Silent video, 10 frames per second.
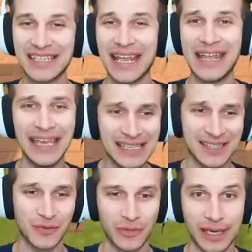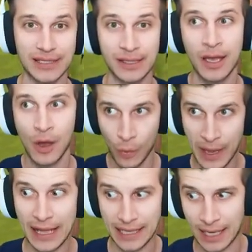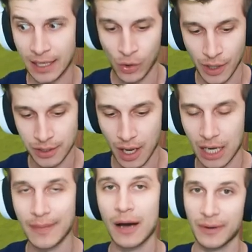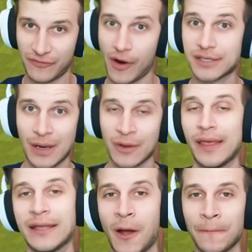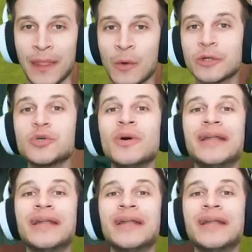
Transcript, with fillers: It is the reason we got candy corn to talk about, but first I want to let you know we're doing